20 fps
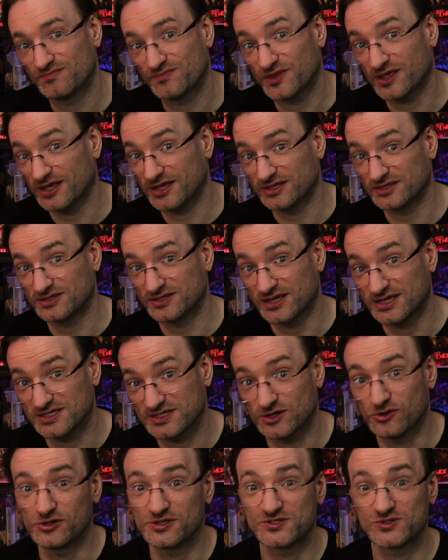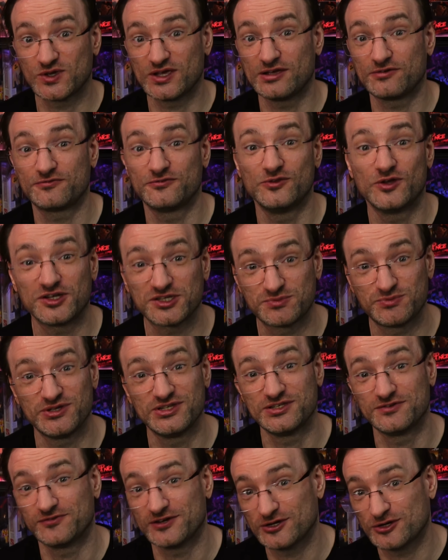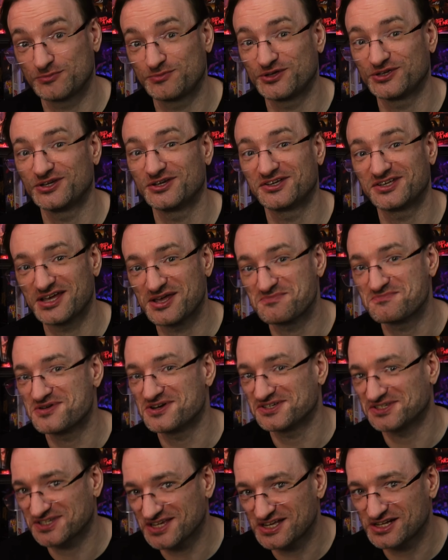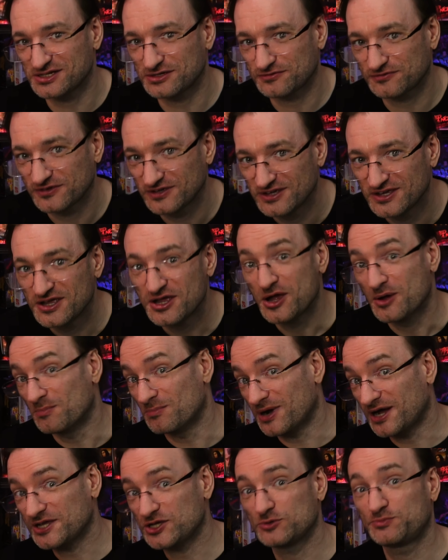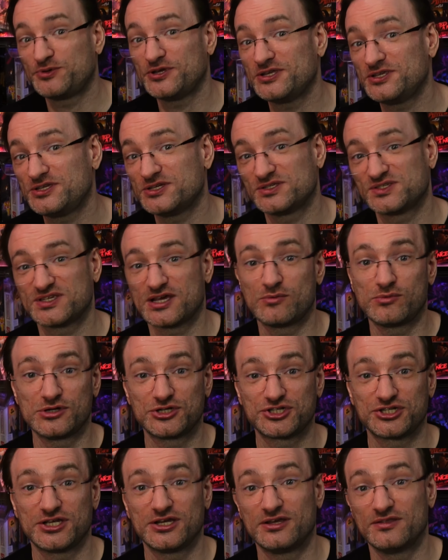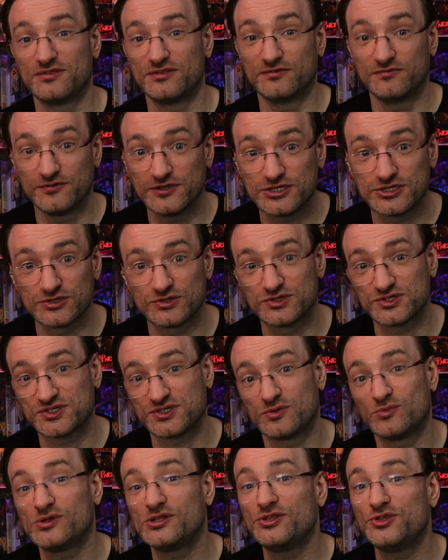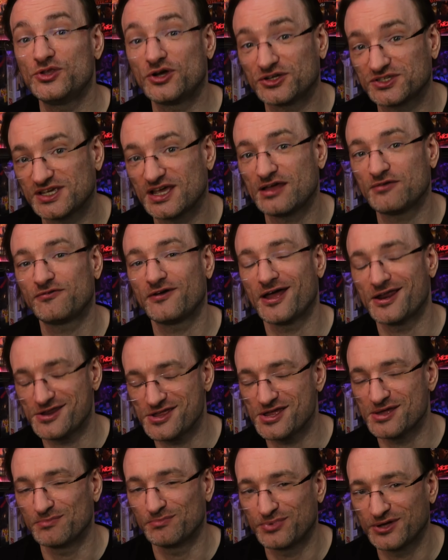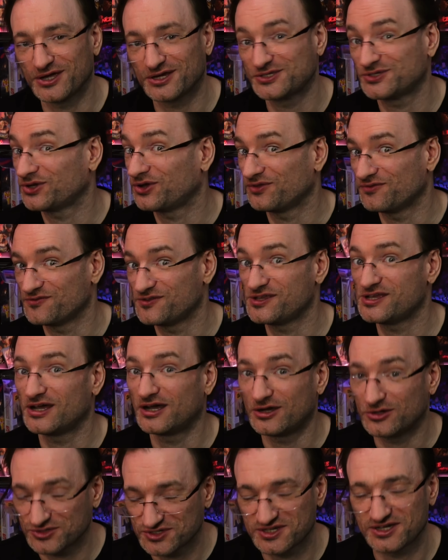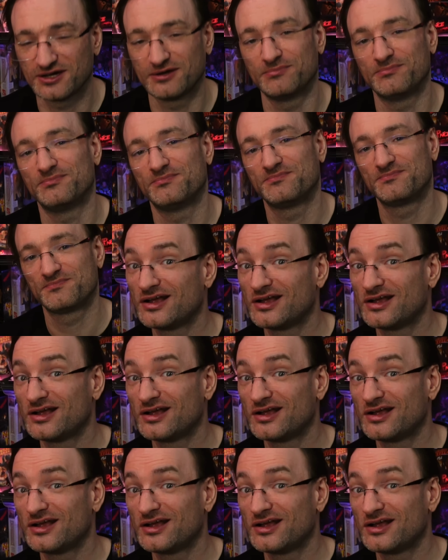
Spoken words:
And as I also have not been developing a game myself, my opinions I will share in the videos will not have any impact on the outcome.